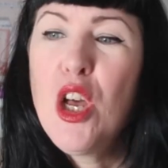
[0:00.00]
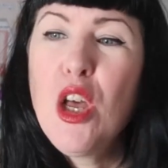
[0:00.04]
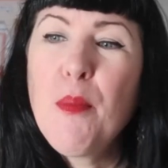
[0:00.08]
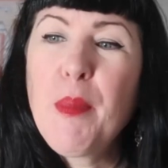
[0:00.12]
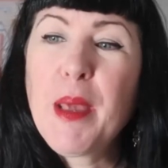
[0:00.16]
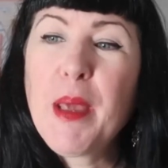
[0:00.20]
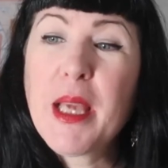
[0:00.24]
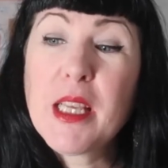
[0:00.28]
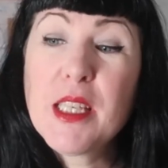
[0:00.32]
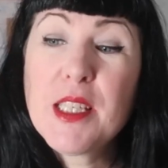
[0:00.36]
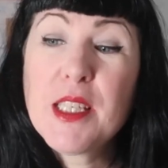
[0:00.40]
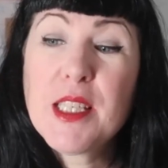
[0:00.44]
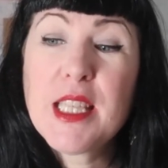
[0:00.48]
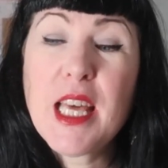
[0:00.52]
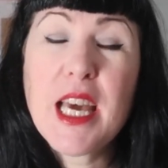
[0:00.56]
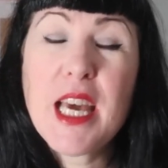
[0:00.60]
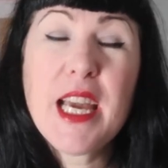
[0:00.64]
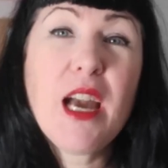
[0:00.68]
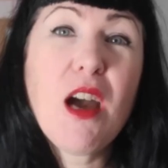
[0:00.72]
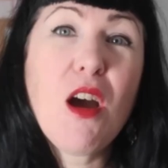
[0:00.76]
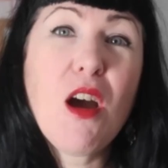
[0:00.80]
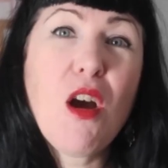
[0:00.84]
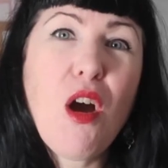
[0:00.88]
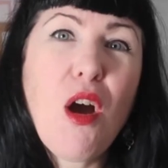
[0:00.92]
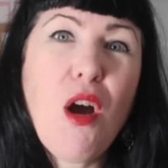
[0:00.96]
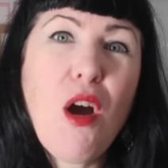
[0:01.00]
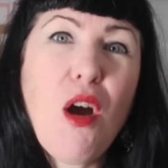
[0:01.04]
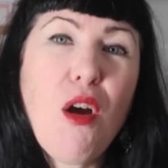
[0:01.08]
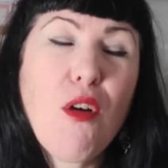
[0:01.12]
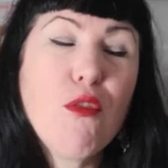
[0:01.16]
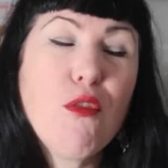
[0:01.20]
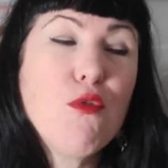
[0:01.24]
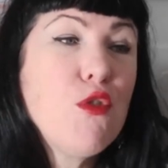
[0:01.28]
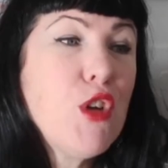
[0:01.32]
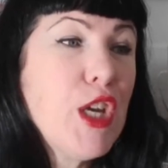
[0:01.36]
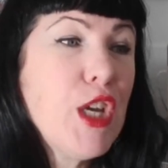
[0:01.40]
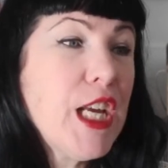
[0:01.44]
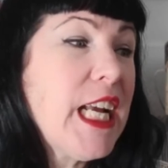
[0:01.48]
because they are
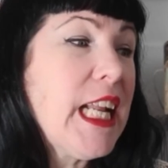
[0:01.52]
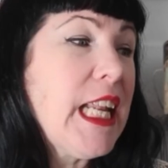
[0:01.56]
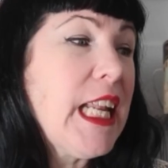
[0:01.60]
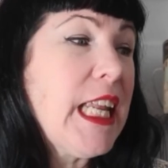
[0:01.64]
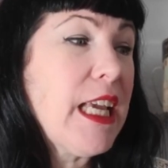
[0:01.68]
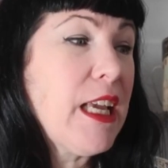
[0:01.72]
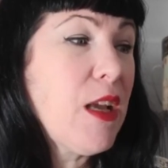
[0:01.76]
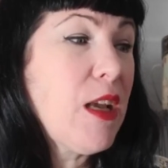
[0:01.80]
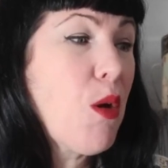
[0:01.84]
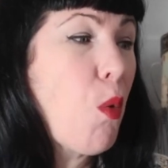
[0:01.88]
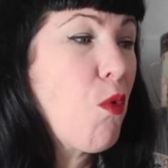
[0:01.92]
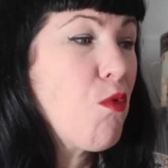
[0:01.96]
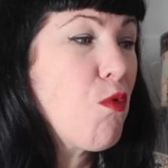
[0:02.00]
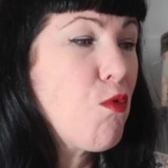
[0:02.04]
really,